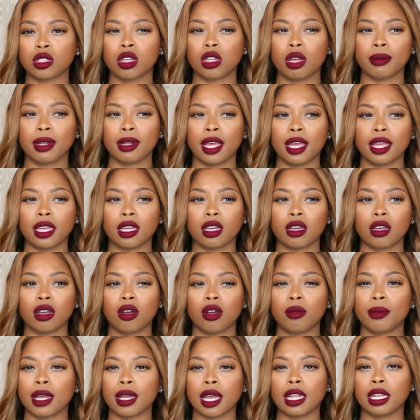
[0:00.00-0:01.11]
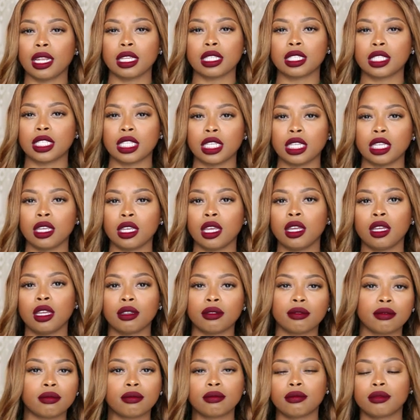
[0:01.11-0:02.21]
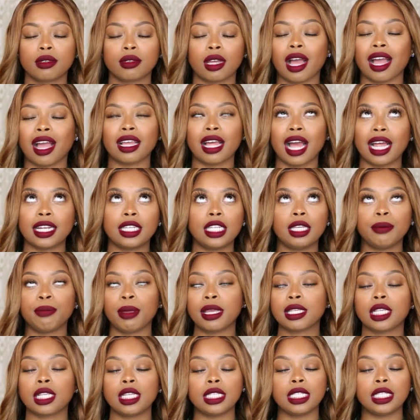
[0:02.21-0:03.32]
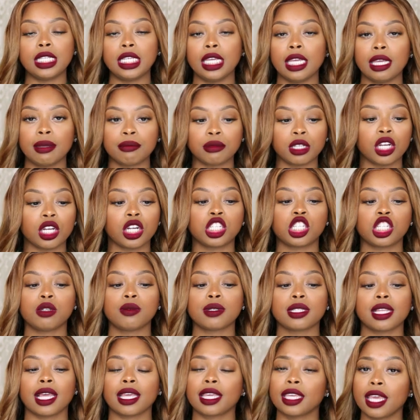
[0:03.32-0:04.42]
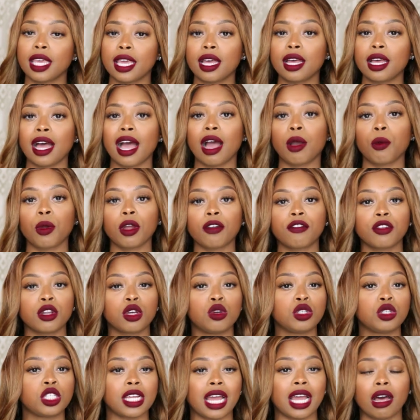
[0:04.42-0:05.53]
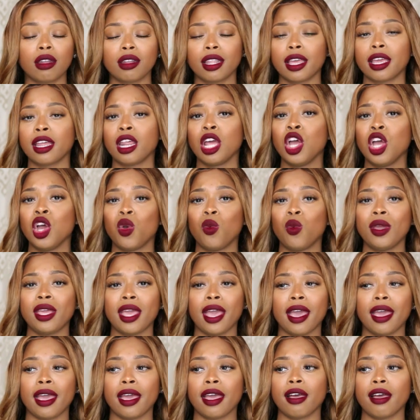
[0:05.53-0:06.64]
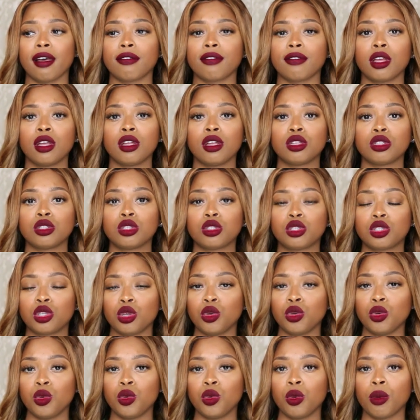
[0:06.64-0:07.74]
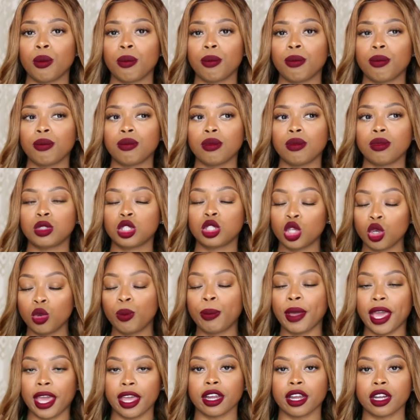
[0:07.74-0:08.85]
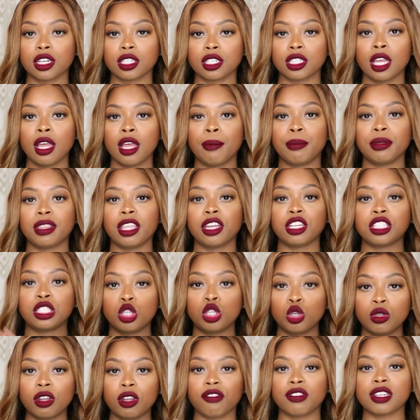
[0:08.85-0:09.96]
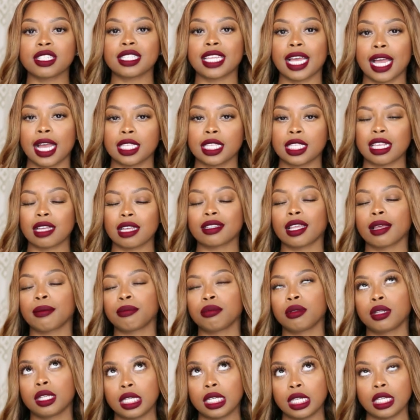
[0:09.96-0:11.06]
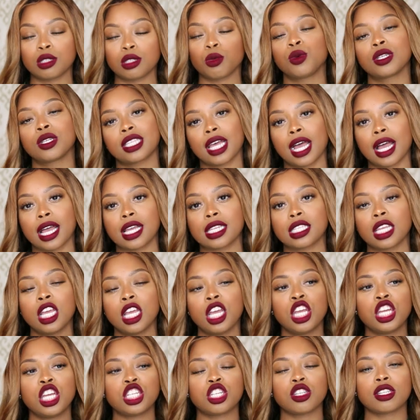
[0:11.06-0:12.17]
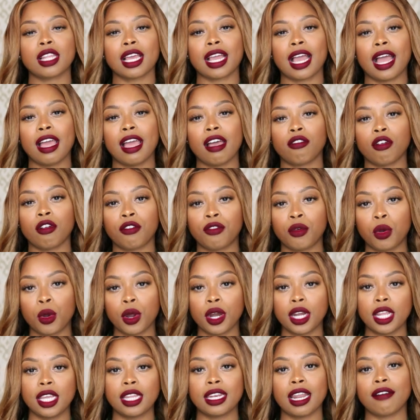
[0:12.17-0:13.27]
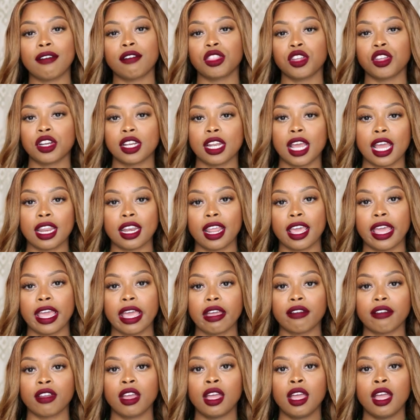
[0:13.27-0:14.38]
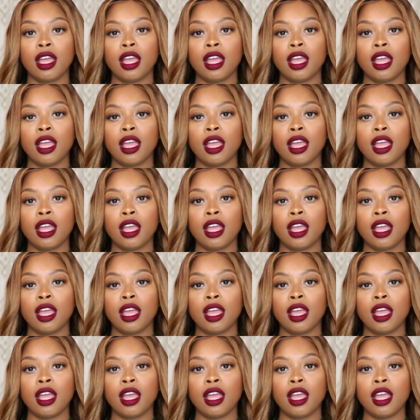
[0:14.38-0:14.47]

So I'm like, oh my God, let's see. I d basically D M'd her. She was like, yeah, I work for the Gucci outlet. We have two, two pairs, but they're two different sizes. I was like, please, what size? She's like, I have a forty and I have a thirty-nine and a half.